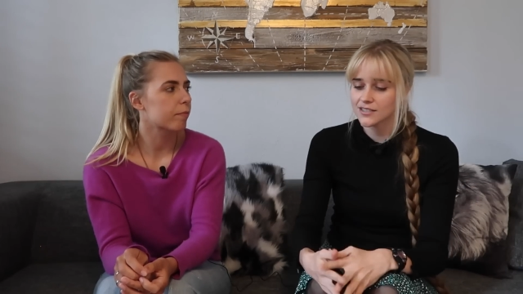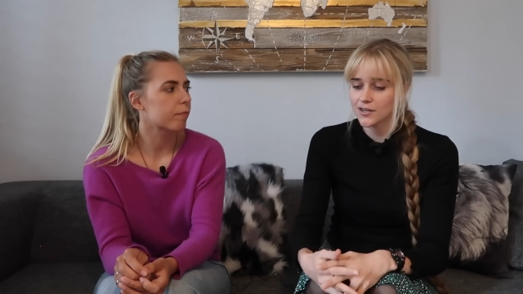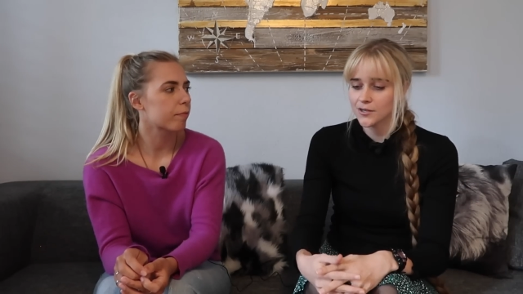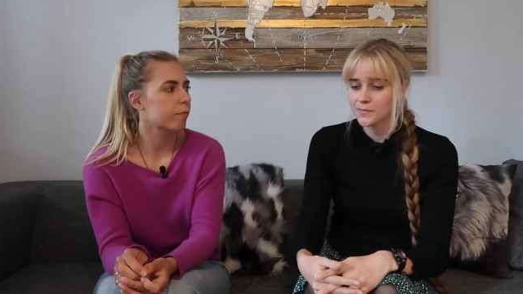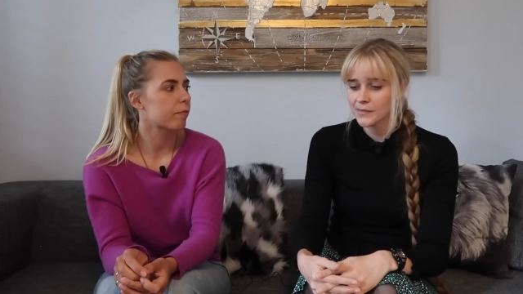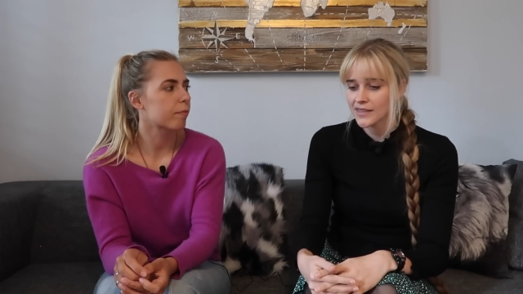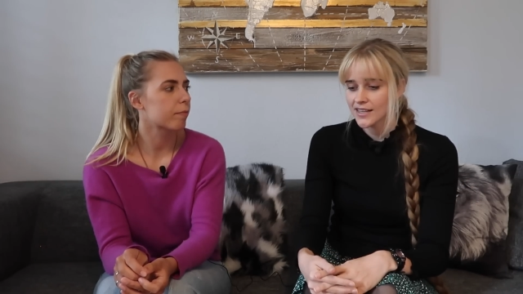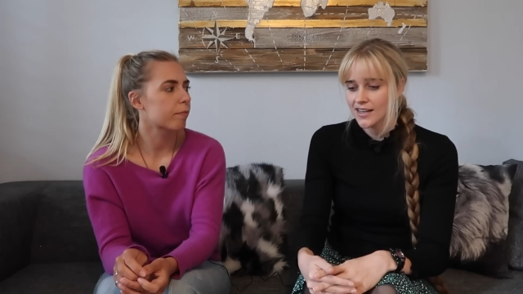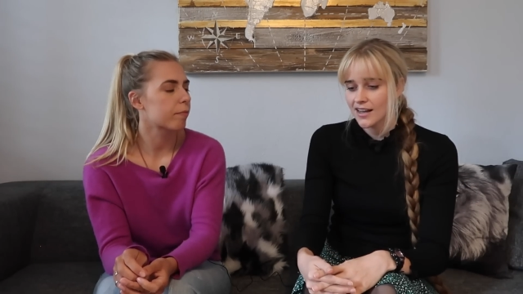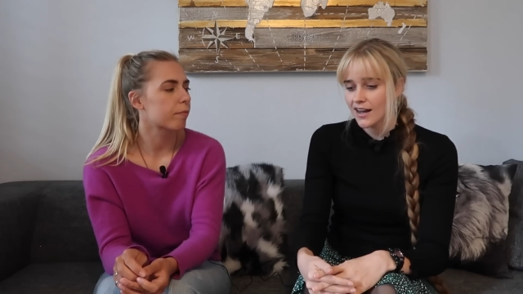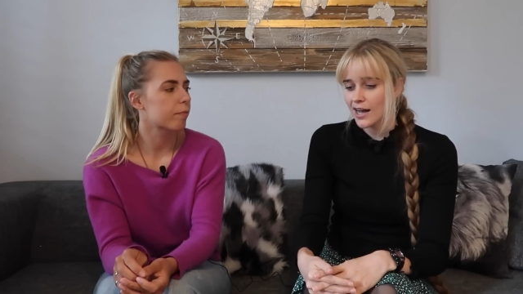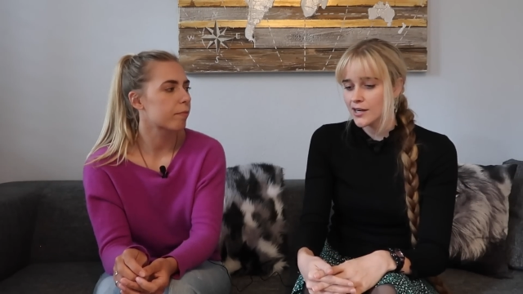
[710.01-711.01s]
Speaker 1: So
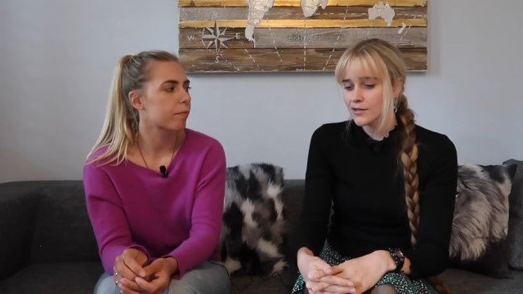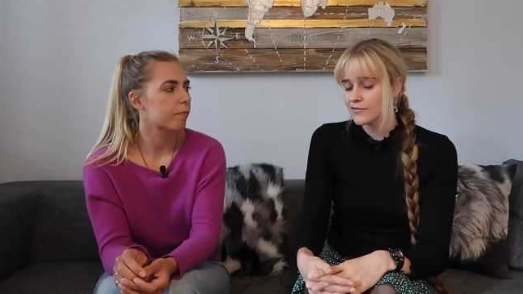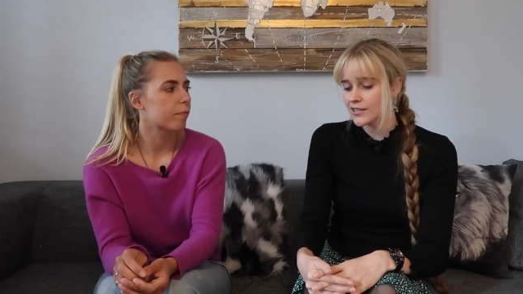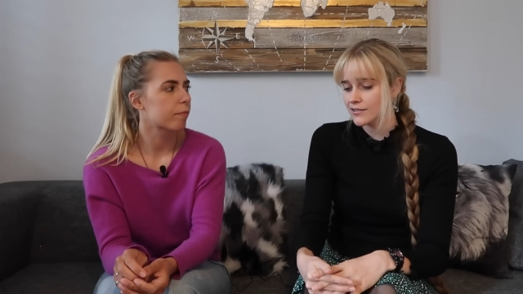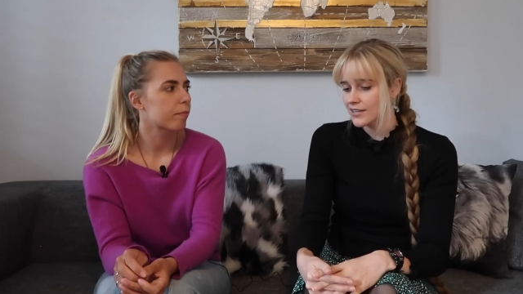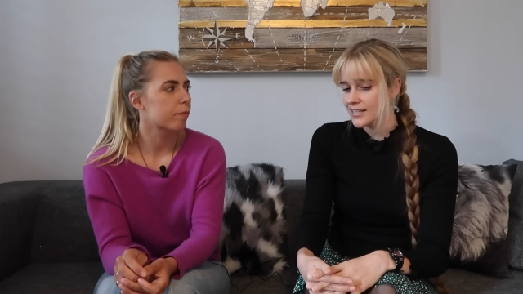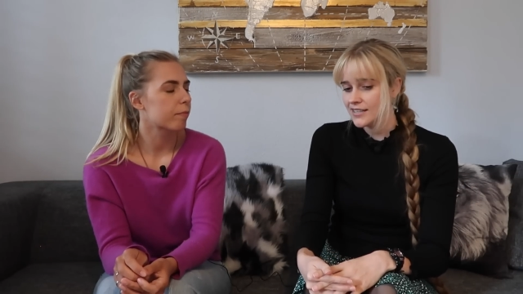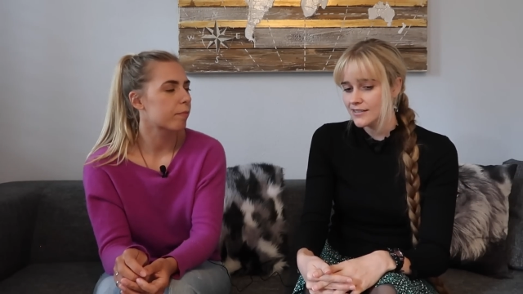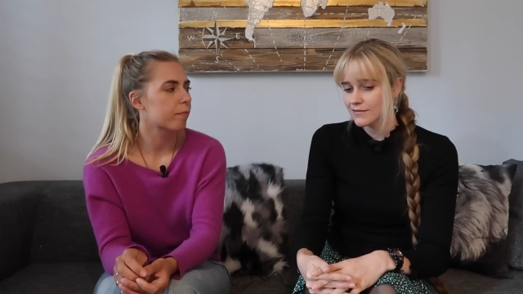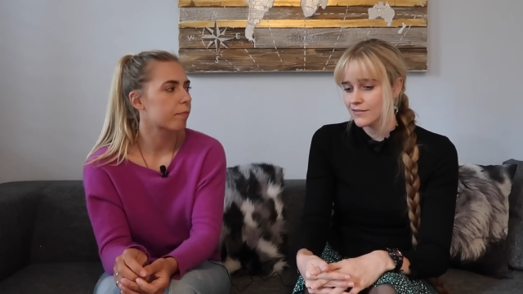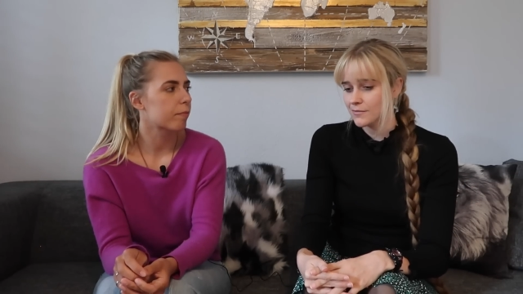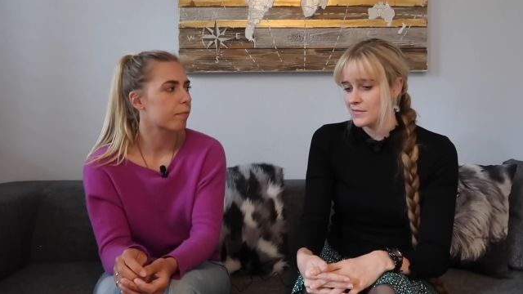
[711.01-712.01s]
I don't regret
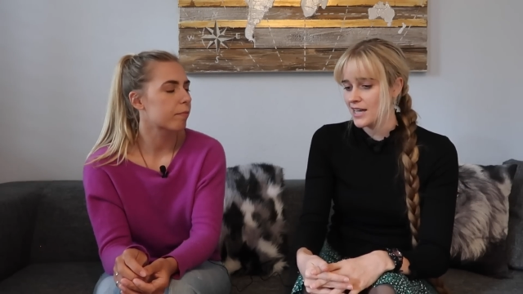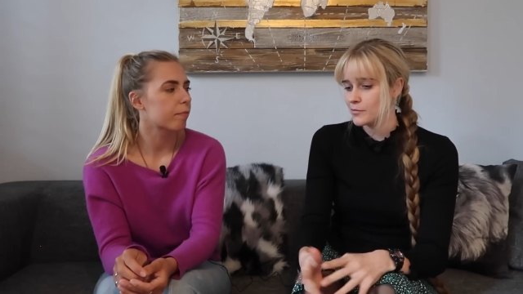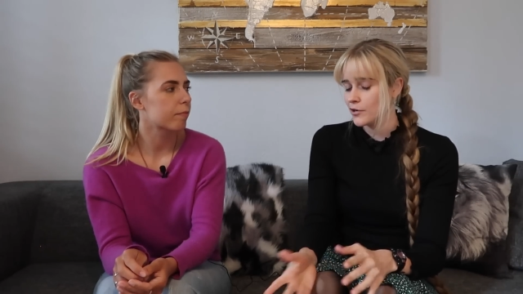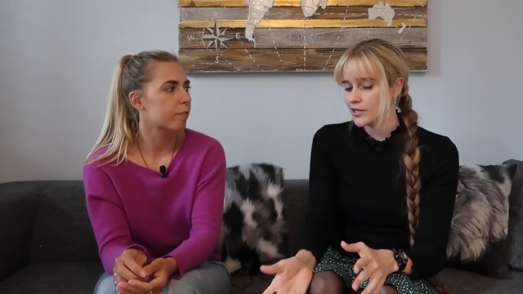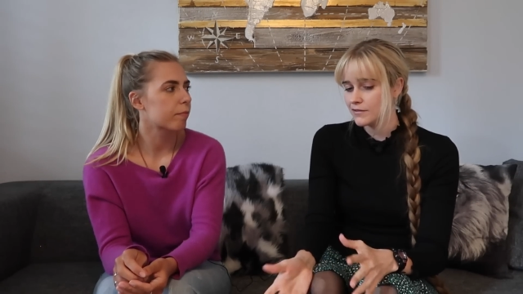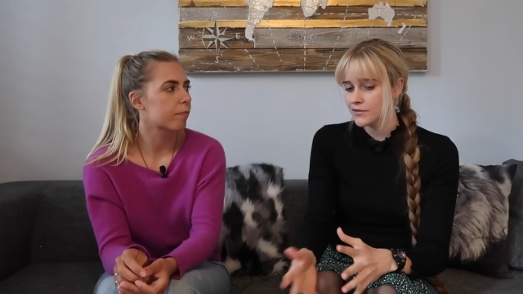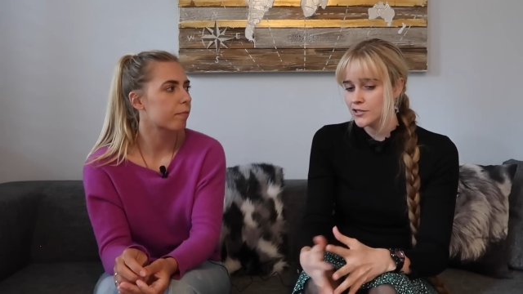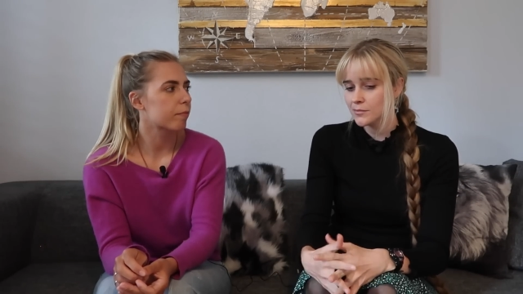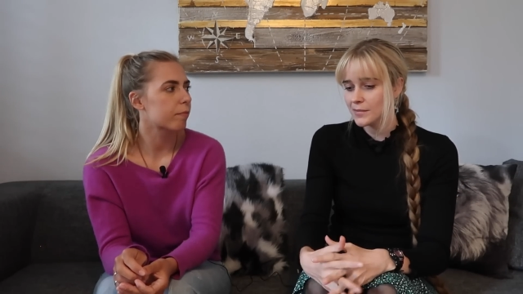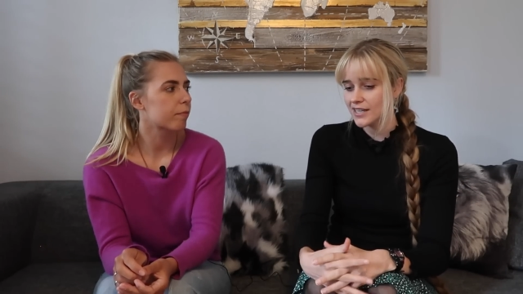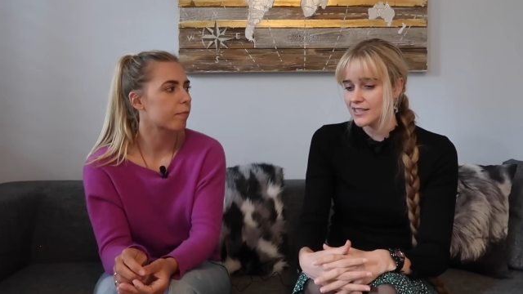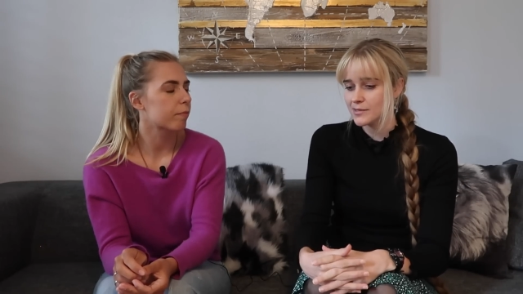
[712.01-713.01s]
it from that point of
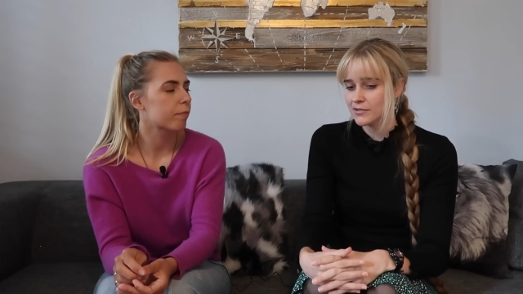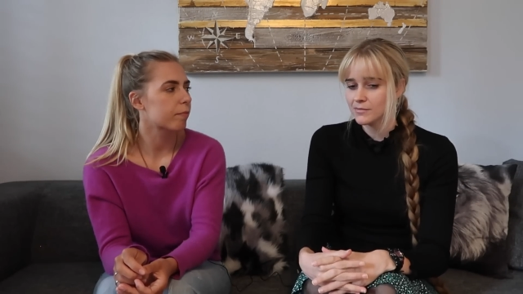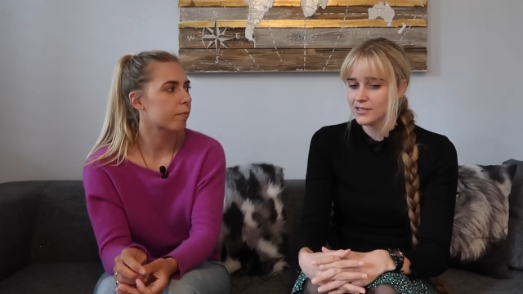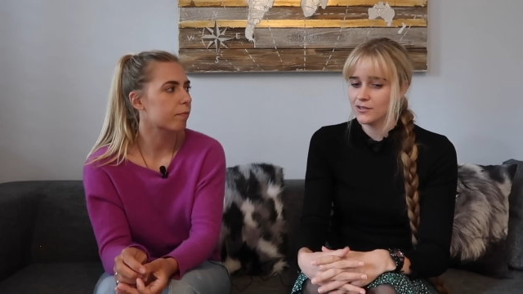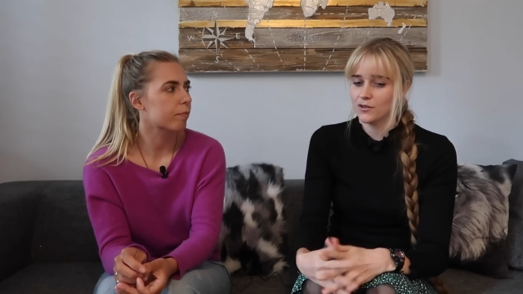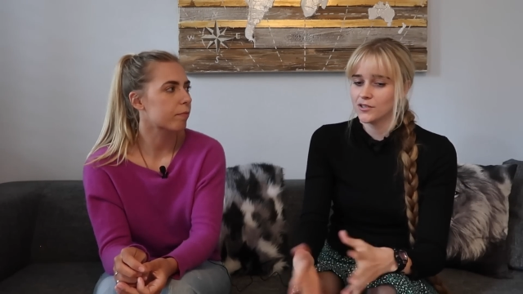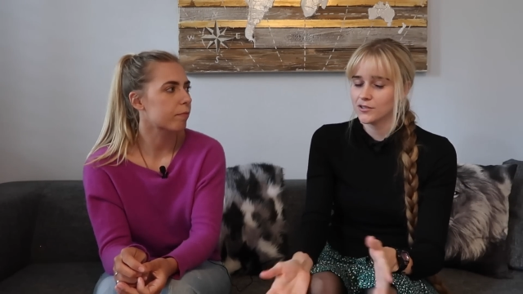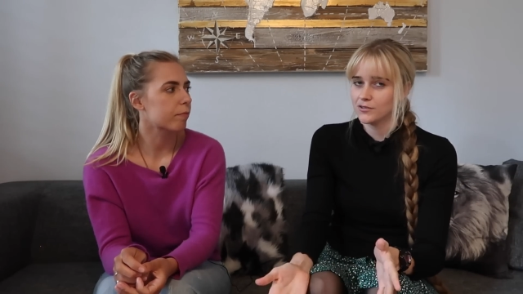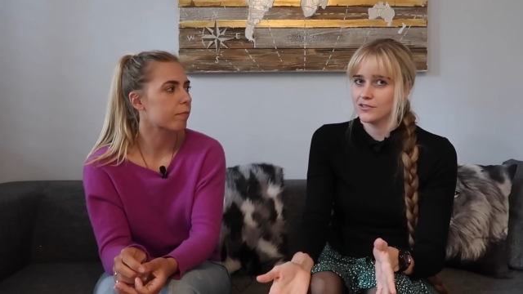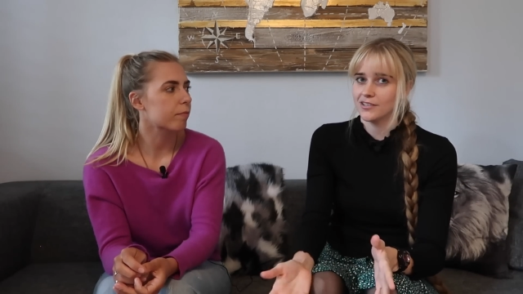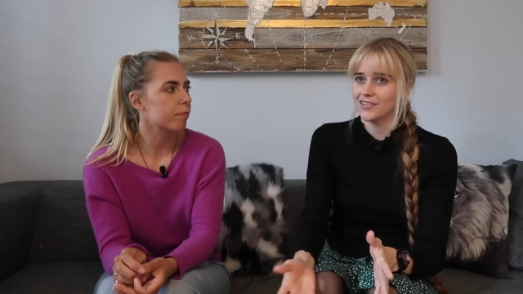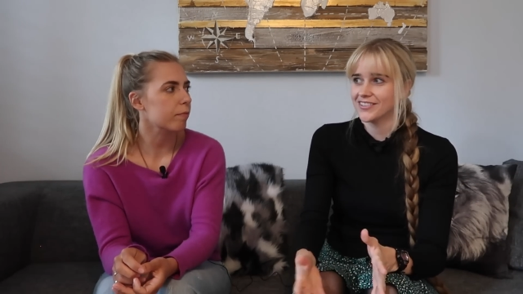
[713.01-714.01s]
view, but it's probably not a
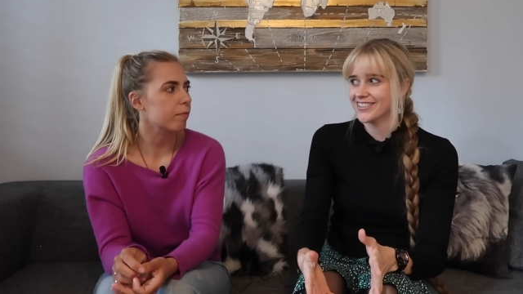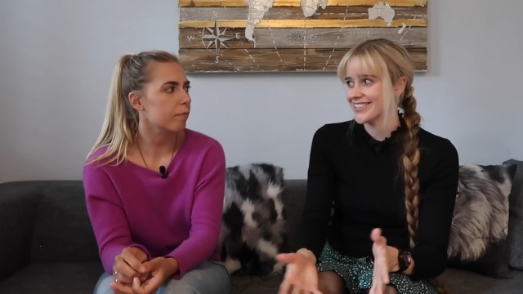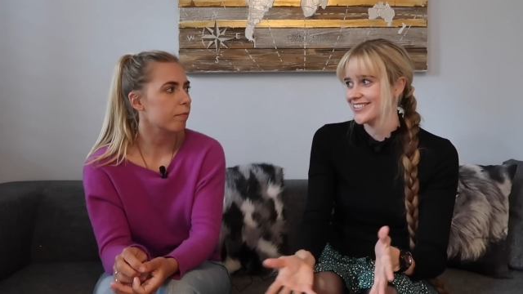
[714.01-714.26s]
good look.